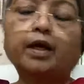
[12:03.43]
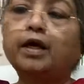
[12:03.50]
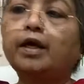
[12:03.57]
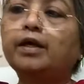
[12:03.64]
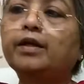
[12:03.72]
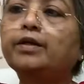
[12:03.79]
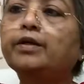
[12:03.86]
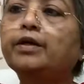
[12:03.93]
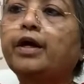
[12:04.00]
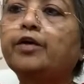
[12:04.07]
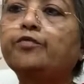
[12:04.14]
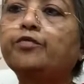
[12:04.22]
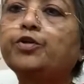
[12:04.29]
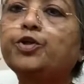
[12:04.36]
And
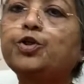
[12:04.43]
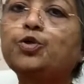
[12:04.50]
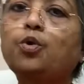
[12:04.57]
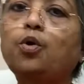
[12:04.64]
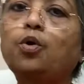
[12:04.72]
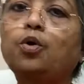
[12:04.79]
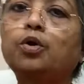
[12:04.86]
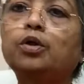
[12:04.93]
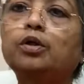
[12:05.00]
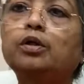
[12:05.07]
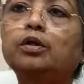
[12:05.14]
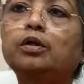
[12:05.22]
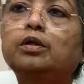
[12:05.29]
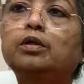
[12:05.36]
I wish you
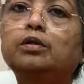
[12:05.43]
all